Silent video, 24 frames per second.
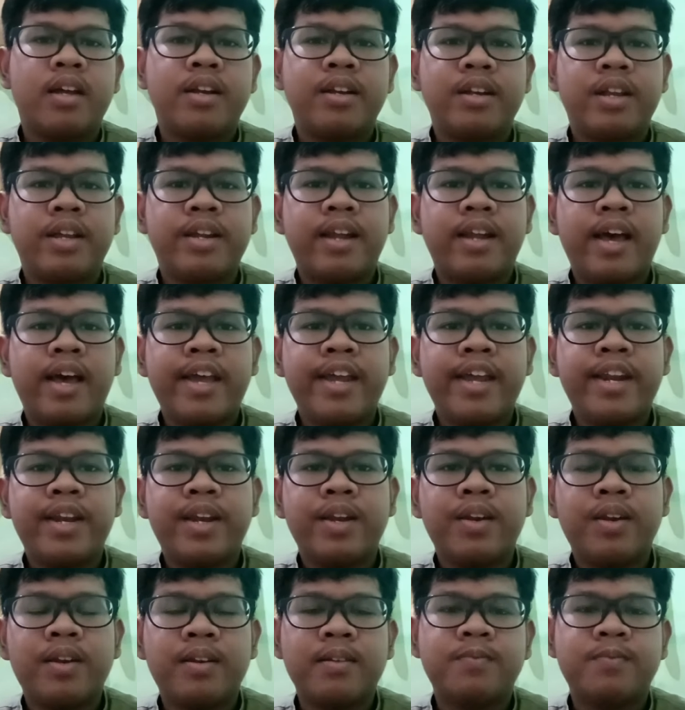The
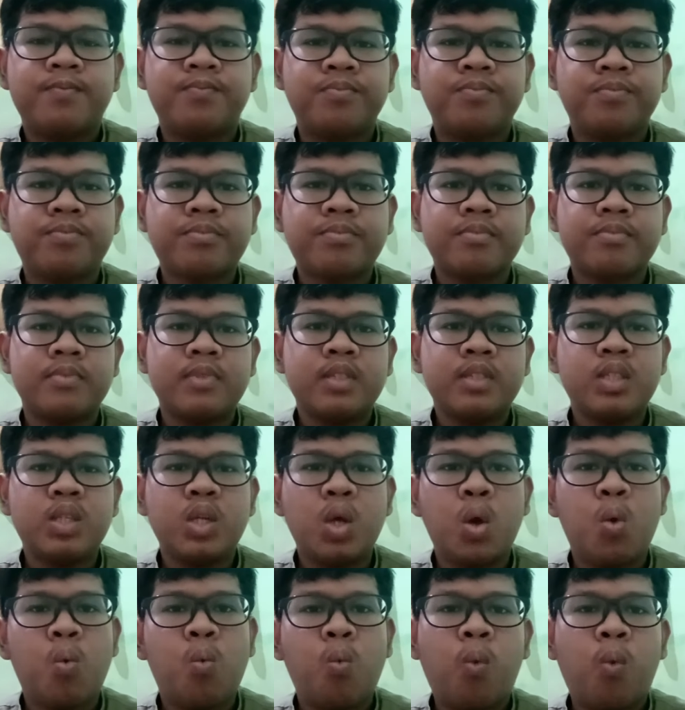9.
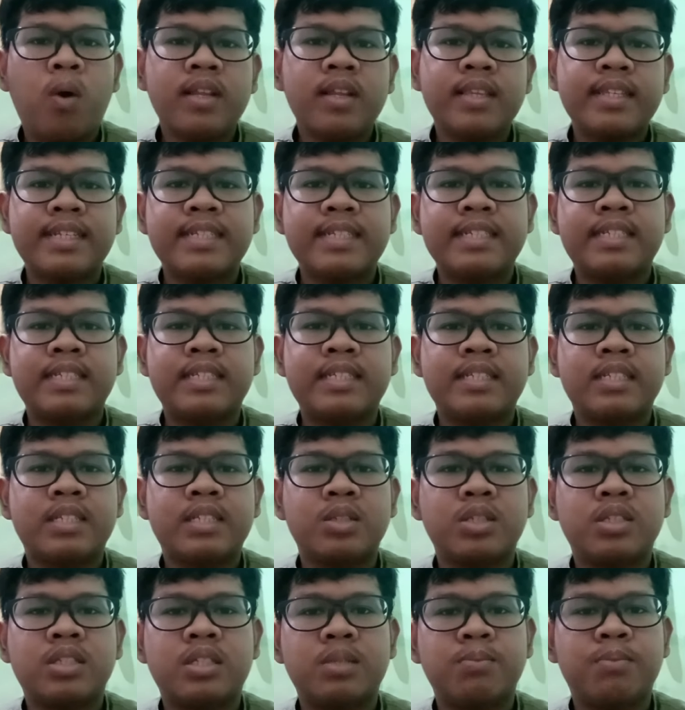What is
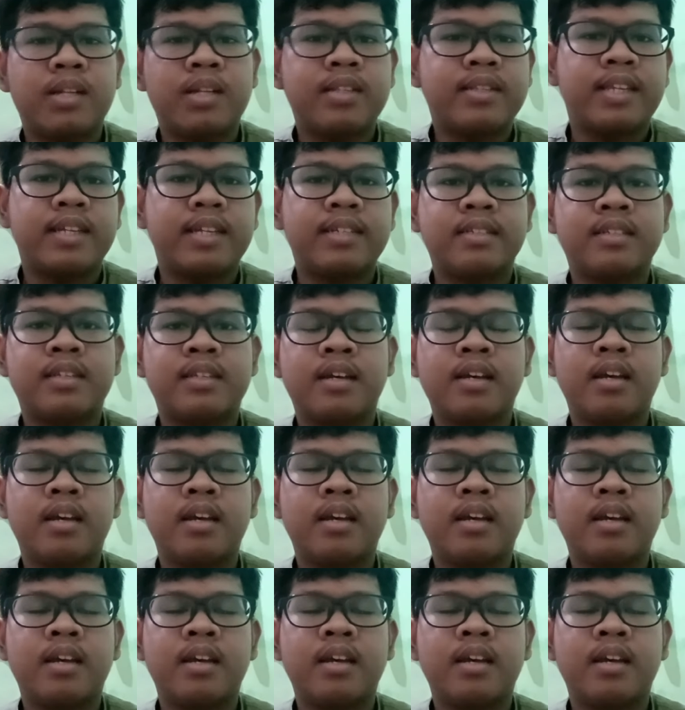semantics?